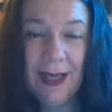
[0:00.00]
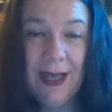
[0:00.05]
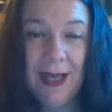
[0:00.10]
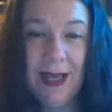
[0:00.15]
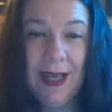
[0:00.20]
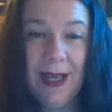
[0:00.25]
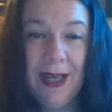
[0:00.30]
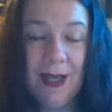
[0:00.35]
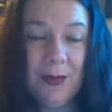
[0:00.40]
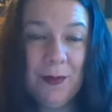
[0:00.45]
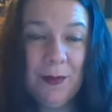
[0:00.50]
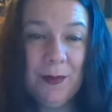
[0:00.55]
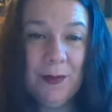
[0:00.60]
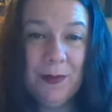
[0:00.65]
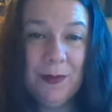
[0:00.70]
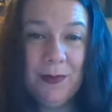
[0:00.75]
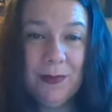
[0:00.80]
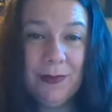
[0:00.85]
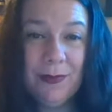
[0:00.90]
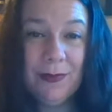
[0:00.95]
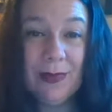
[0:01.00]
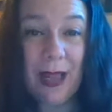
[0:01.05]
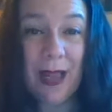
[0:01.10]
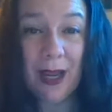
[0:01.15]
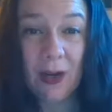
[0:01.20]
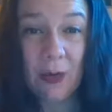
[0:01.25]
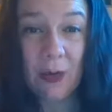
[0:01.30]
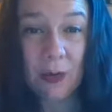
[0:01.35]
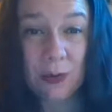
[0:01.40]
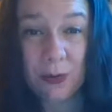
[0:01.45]
that
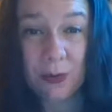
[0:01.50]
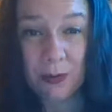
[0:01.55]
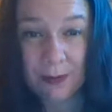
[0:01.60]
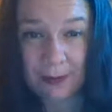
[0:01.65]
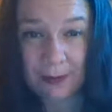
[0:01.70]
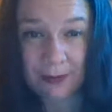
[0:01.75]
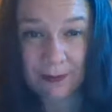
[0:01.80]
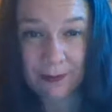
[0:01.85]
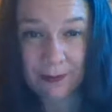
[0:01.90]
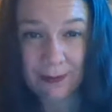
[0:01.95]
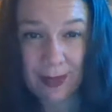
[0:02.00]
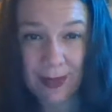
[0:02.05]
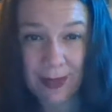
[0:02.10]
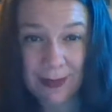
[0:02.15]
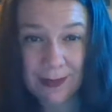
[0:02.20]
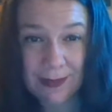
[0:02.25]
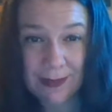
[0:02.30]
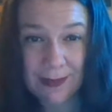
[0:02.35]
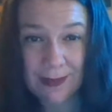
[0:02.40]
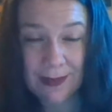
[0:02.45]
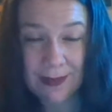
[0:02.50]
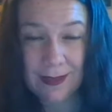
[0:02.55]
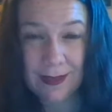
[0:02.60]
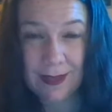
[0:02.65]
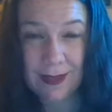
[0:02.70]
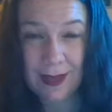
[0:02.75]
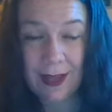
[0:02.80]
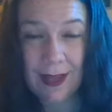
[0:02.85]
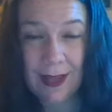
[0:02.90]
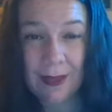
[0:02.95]
cooling effect
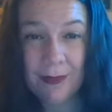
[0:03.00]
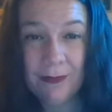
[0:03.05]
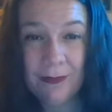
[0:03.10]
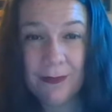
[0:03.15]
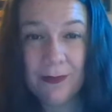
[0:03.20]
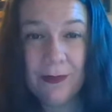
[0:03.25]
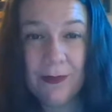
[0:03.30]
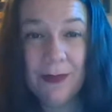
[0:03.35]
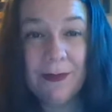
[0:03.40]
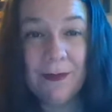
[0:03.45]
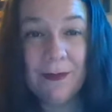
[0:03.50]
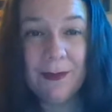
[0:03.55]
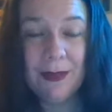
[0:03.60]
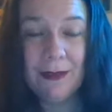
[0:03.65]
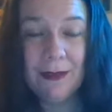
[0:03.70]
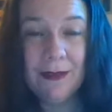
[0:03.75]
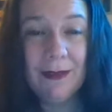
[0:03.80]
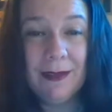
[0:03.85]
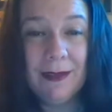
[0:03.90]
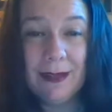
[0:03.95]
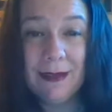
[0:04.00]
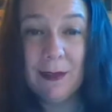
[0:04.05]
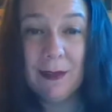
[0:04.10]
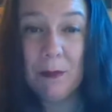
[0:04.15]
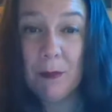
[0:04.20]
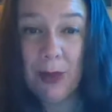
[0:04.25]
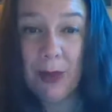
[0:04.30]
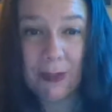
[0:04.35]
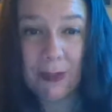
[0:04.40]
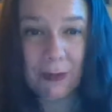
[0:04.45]
of the milk and the
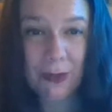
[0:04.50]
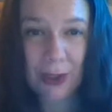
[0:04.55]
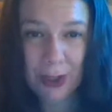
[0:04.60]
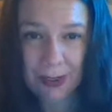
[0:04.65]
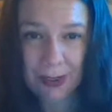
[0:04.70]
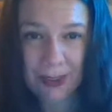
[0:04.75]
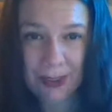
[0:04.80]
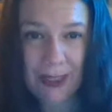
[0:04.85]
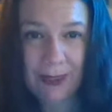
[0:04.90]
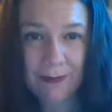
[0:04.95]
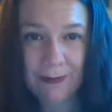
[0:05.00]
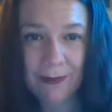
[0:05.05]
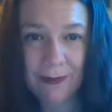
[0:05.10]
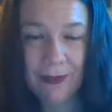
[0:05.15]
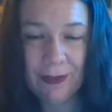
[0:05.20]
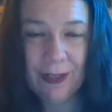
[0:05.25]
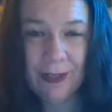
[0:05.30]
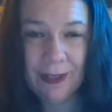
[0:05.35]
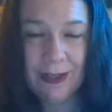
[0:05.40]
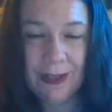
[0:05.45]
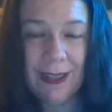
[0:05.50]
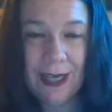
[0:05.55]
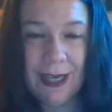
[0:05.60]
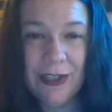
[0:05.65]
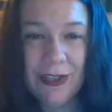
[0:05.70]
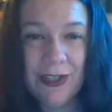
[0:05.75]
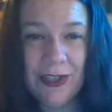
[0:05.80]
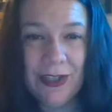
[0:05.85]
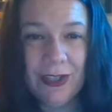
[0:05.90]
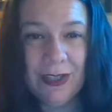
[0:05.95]
mother kind of
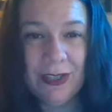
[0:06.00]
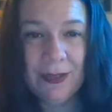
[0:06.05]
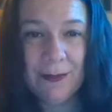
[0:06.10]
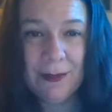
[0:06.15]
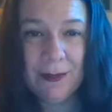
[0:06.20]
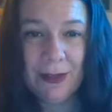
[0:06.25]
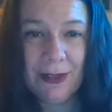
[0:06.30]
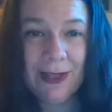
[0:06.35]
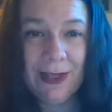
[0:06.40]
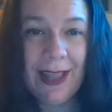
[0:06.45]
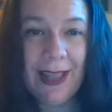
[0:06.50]
connection to the milk.